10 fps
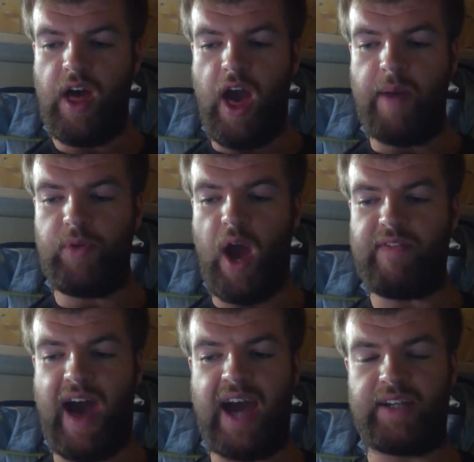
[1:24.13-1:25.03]
you have
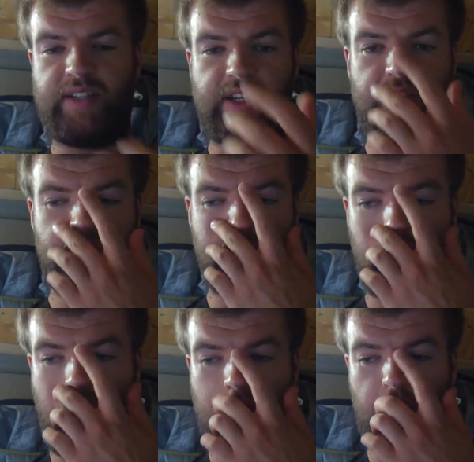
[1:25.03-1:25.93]
access to a
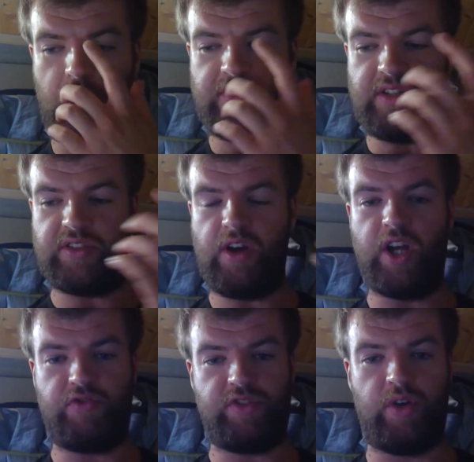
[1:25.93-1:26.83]
high quality
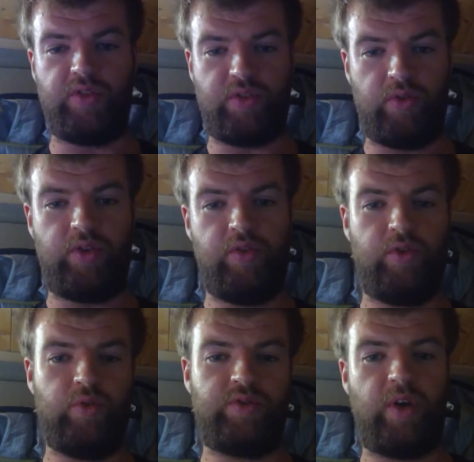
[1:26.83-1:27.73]
search results on
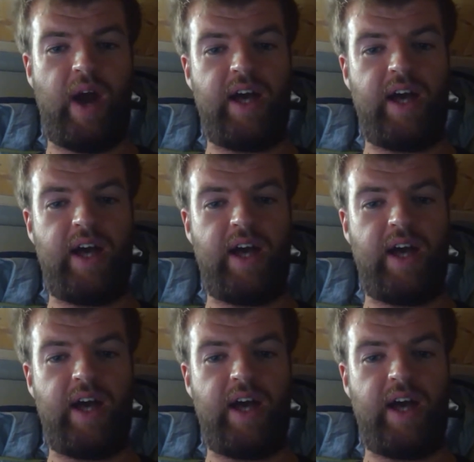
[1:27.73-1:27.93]
Google. So